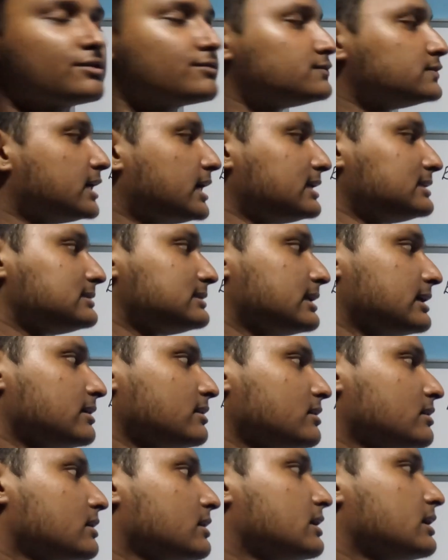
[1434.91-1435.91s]
of that
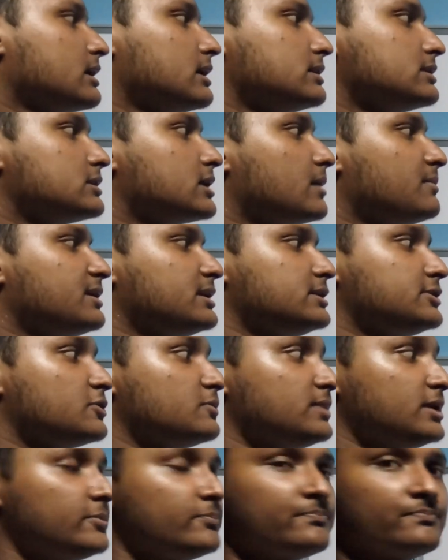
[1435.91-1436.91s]
thing is coming
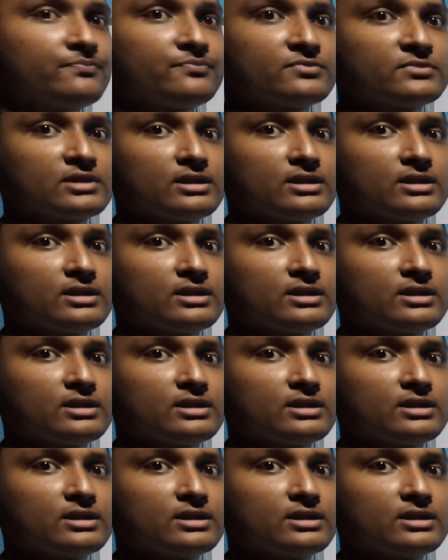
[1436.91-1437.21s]
to be